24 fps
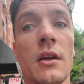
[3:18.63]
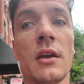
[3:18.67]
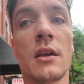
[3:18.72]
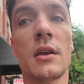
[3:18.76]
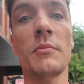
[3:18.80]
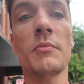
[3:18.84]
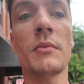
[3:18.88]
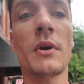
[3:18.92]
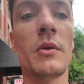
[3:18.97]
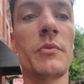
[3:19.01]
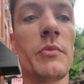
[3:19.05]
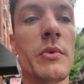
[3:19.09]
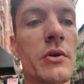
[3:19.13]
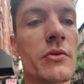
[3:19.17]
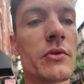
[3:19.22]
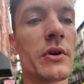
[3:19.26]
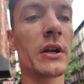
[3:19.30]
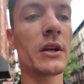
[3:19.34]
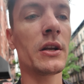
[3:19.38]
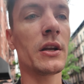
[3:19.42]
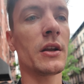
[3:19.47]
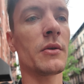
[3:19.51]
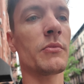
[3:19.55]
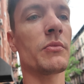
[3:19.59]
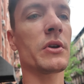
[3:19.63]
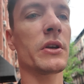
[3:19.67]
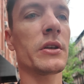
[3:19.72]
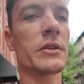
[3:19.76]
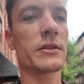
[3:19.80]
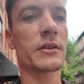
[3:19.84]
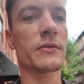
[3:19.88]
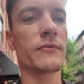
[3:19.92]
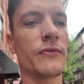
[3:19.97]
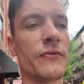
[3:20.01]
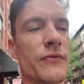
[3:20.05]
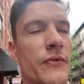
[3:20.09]
think it might be raining
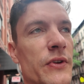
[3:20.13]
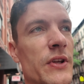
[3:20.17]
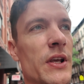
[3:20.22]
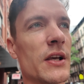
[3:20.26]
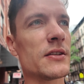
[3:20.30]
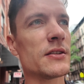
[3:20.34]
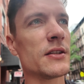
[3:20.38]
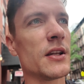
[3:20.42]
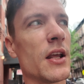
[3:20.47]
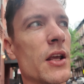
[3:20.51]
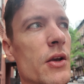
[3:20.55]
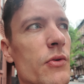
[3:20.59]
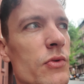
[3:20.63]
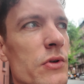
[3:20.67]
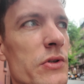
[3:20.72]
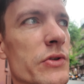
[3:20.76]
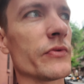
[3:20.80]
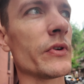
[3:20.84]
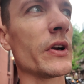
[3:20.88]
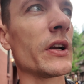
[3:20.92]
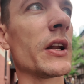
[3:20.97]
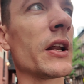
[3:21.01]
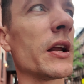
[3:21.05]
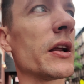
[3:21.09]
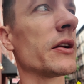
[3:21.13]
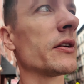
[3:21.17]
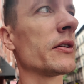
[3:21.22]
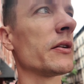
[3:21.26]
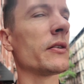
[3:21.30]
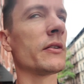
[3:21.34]
yesterday it was raining.